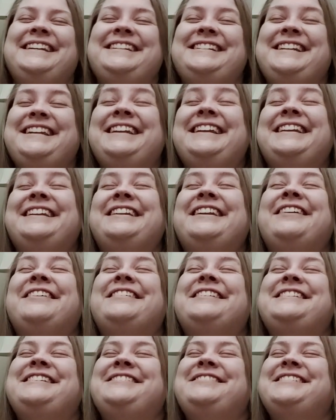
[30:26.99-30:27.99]
She didn't
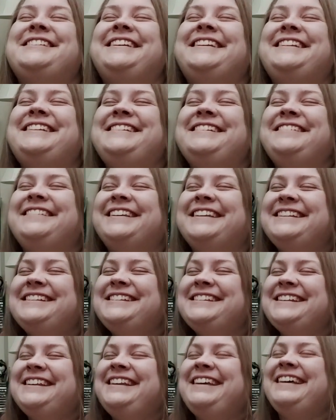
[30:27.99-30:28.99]
know she was gonna do
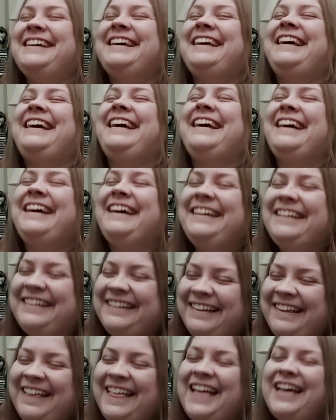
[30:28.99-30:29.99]
this.
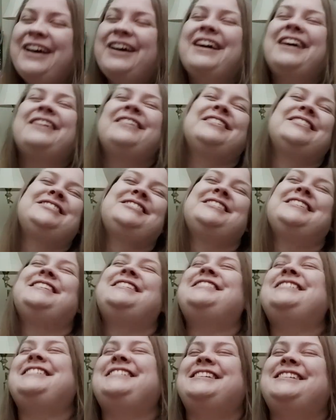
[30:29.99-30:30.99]
Oh,
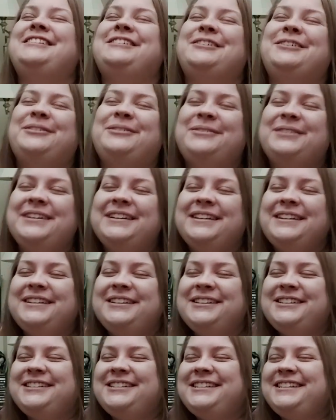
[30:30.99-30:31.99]
she did know.
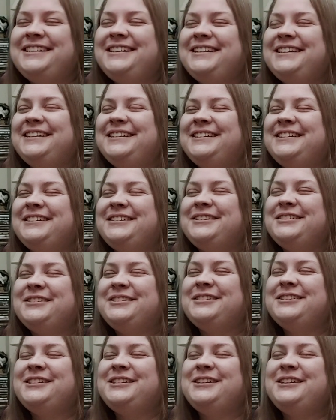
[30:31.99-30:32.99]
She
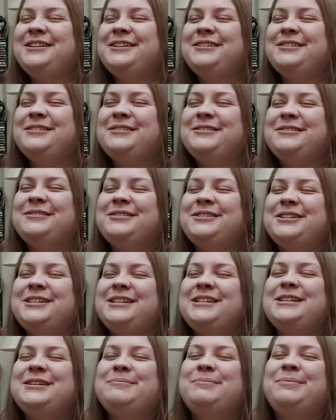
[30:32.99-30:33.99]

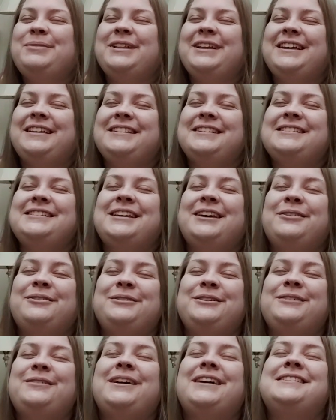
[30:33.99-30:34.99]
did plan this
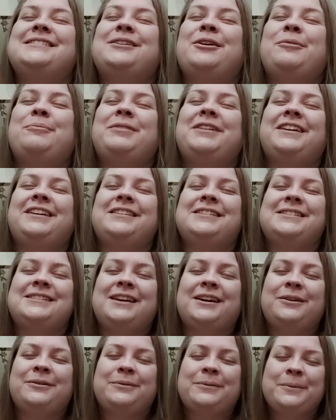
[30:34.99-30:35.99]
out. You guys all planned this
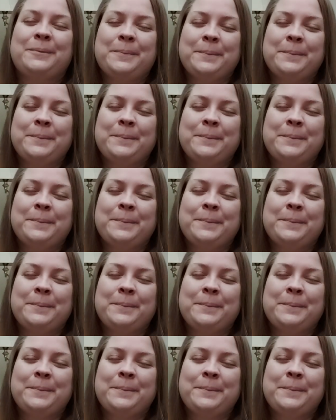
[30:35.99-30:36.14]
out.